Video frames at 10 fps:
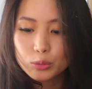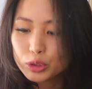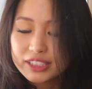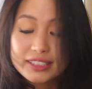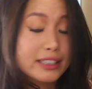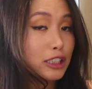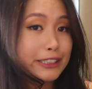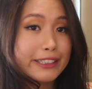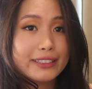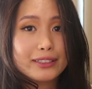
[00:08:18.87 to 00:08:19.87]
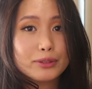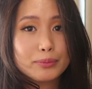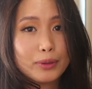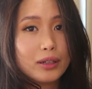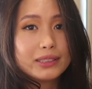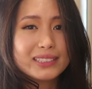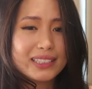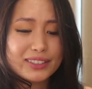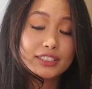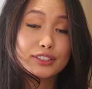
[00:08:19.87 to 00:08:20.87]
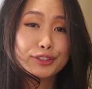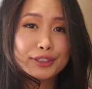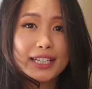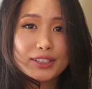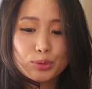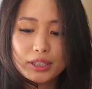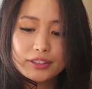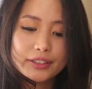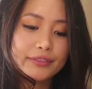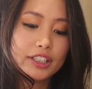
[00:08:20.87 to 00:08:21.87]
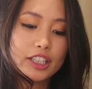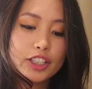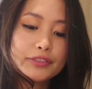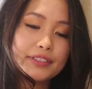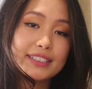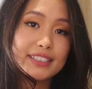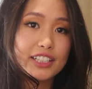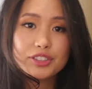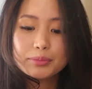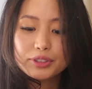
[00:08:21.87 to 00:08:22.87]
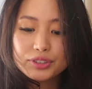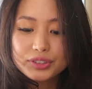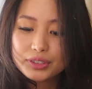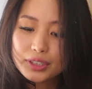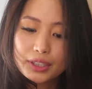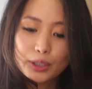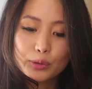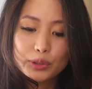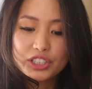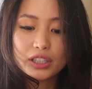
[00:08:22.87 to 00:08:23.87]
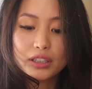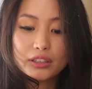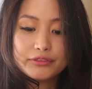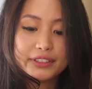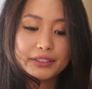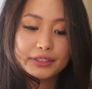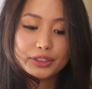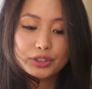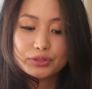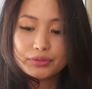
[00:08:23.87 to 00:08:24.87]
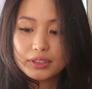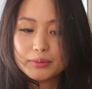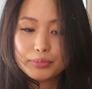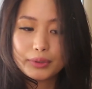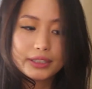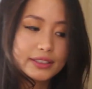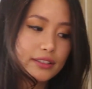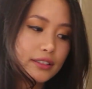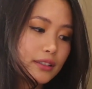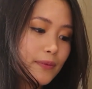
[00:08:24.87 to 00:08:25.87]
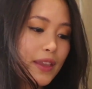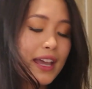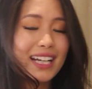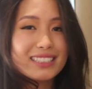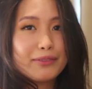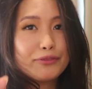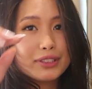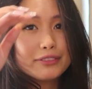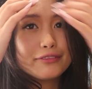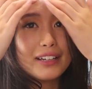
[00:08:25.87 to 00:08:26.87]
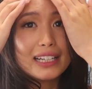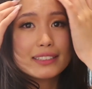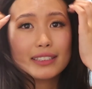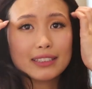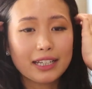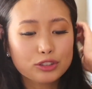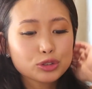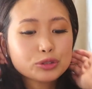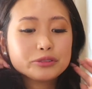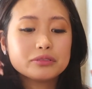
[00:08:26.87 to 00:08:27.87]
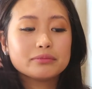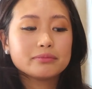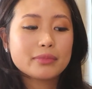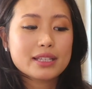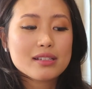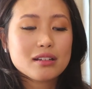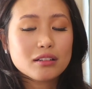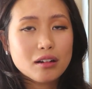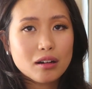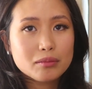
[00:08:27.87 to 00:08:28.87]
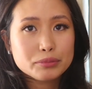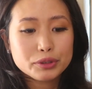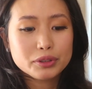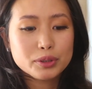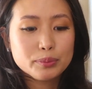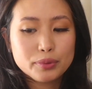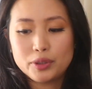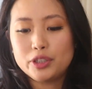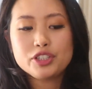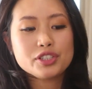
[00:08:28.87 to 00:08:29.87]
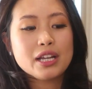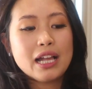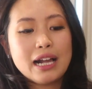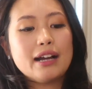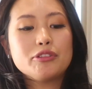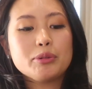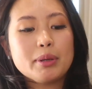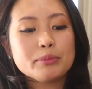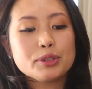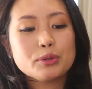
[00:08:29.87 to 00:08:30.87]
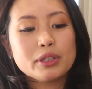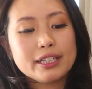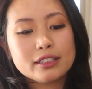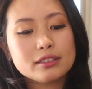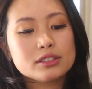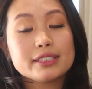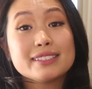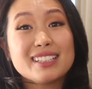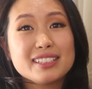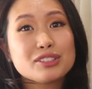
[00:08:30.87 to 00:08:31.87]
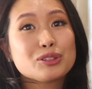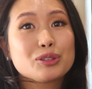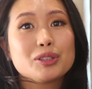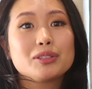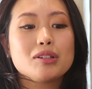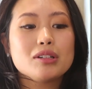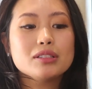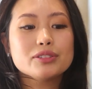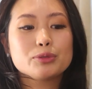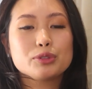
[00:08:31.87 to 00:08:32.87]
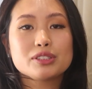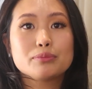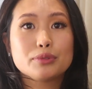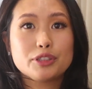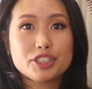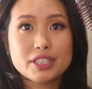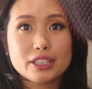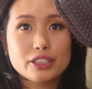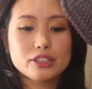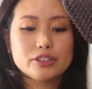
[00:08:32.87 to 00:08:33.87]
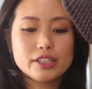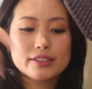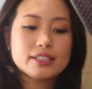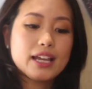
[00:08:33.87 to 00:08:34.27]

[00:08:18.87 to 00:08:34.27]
what's included in the box is good as well. You have a lot of attachments which are very useful and practical, except for the fact that I do miss a comb or a brush. I remember when I got the Dyson Coral there was a brush included